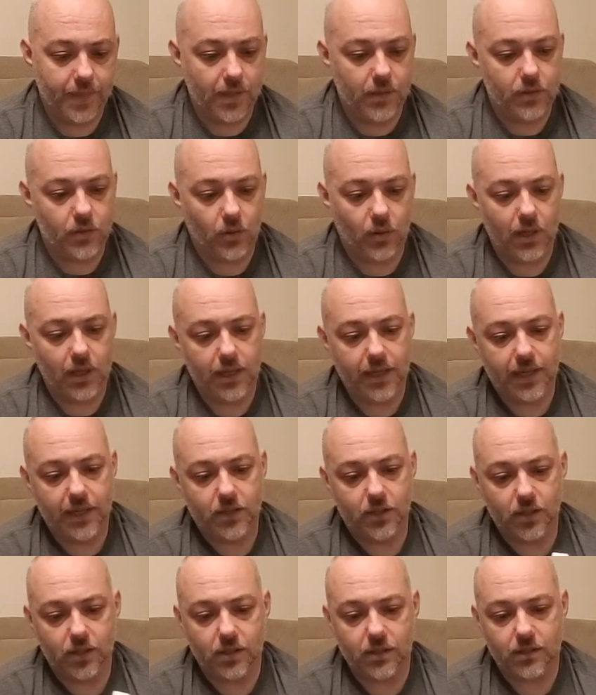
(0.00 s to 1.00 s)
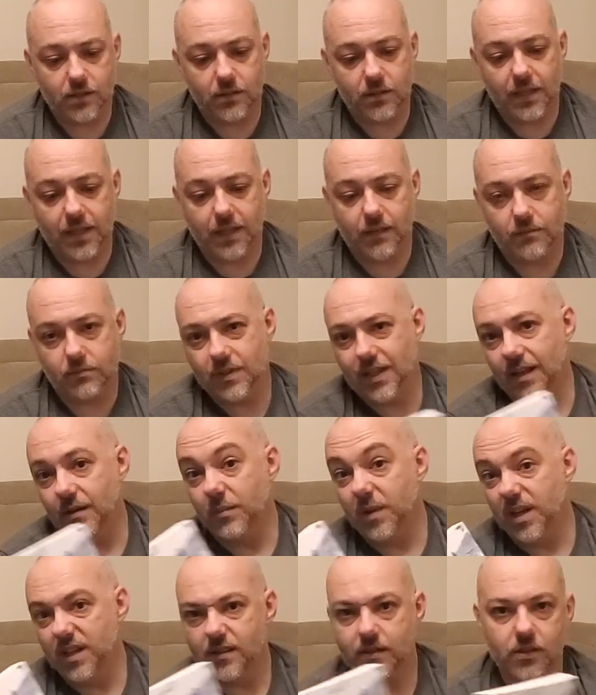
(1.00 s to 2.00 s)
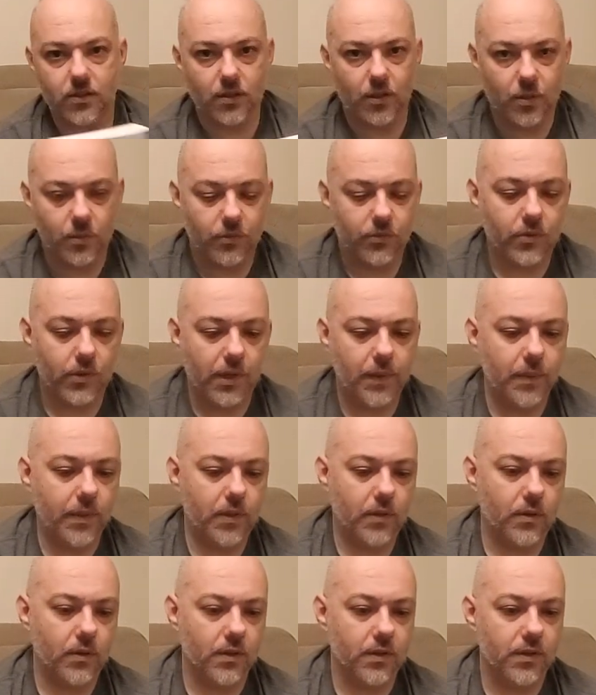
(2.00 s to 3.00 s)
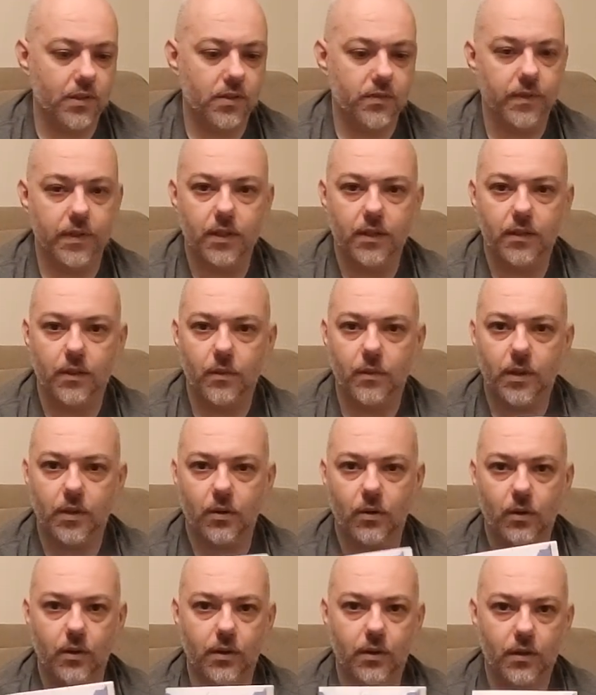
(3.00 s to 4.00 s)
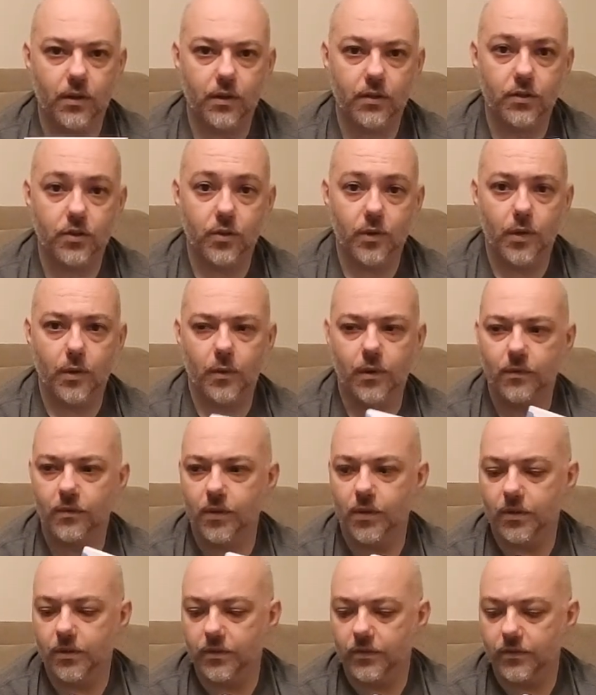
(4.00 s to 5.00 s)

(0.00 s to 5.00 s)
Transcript: Tori and I just like 10 minutes ago before I recorded this video, recorded our joint review